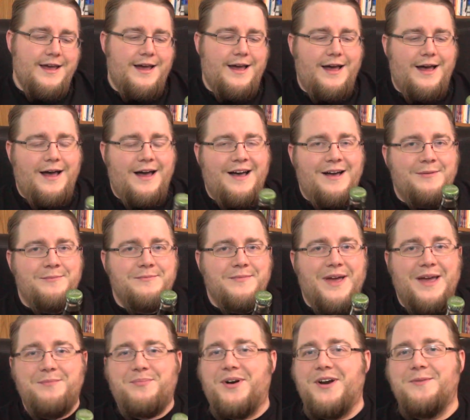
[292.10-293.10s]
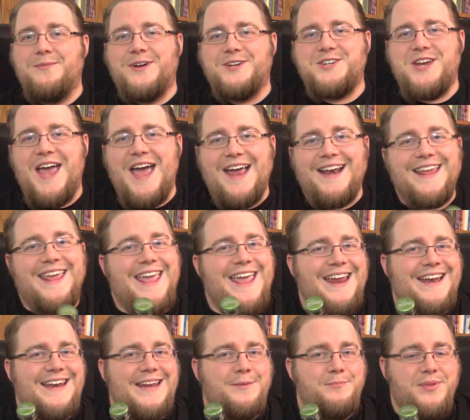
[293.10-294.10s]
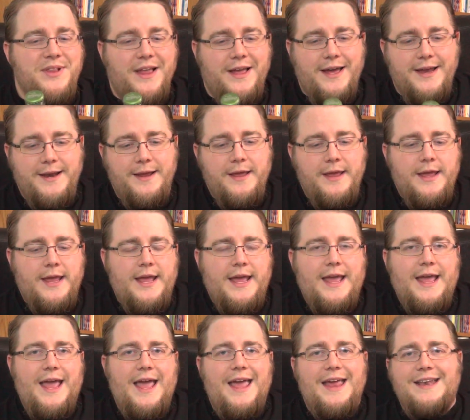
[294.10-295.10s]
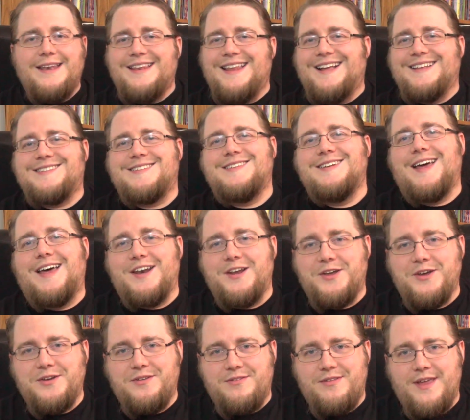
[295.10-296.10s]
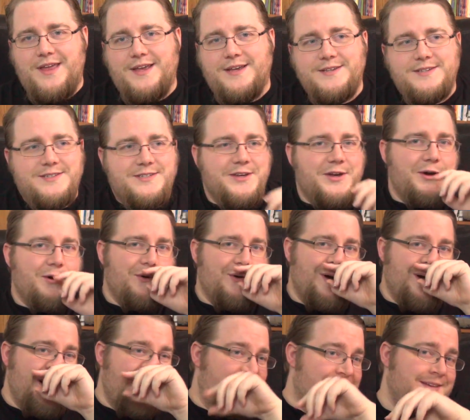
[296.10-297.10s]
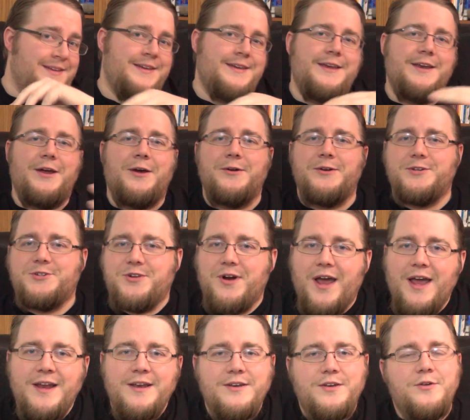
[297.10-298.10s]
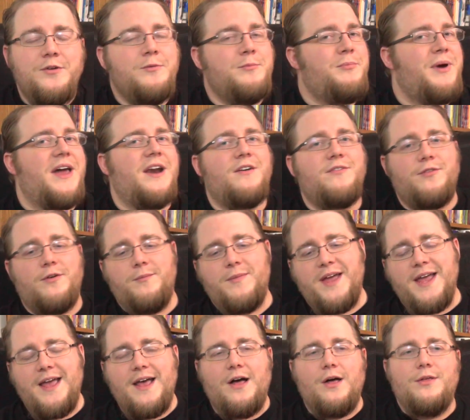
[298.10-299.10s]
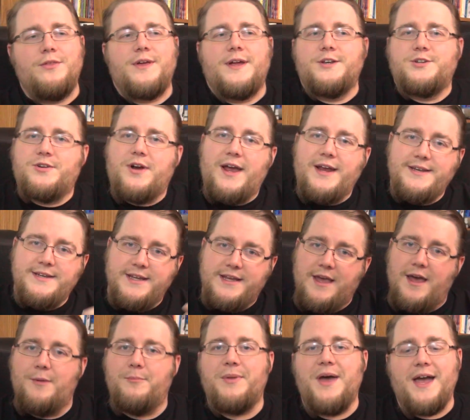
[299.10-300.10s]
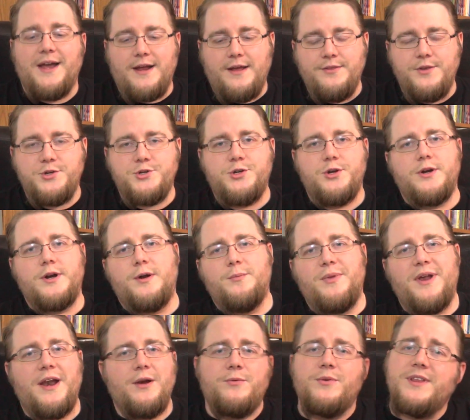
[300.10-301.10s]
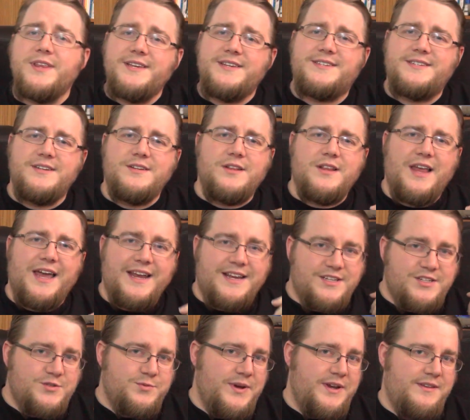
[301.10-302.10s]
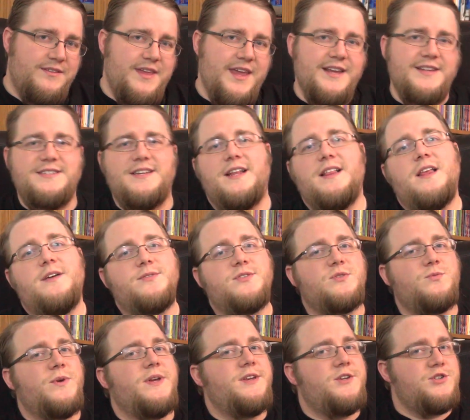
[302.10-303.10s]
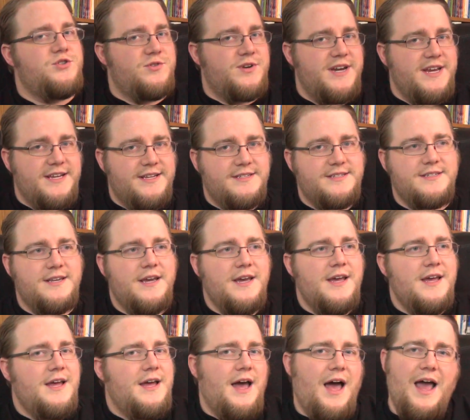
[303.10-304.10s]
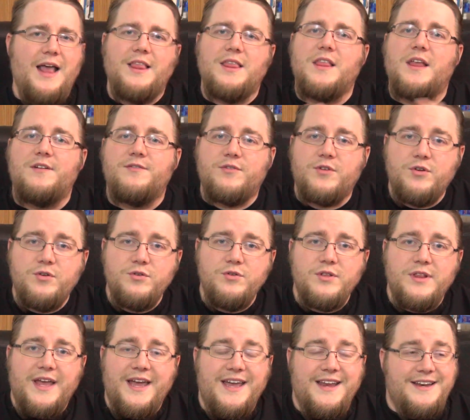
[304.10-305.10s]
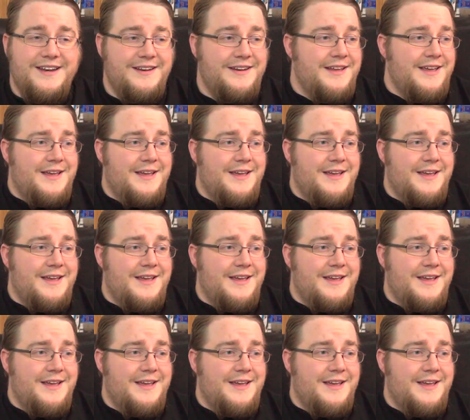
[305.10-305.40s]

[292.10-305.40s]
I pretty much had candy blood. and that's not a good thing. So, you know, to try and do better for my health, I tried to cut back on the sugar, but I really still like sweet things, and I love sweet drinks. I love Kool-Aid, and